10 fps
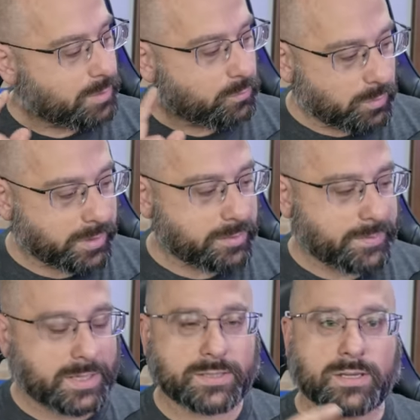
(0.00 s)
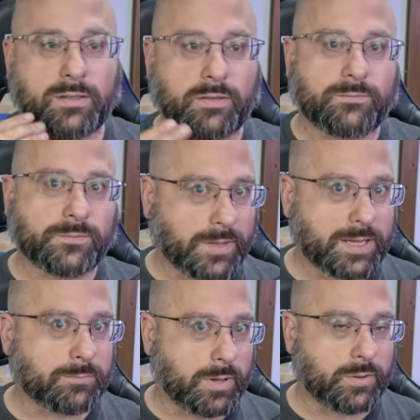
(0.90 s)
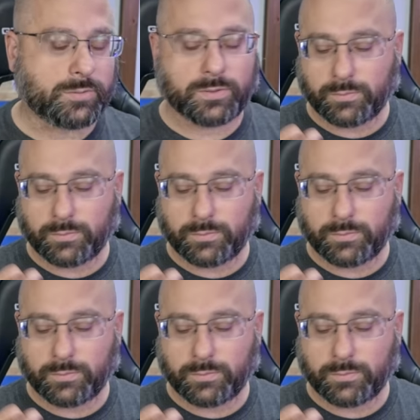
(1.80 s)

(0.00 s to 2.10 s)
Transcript: One of them is the flight mode,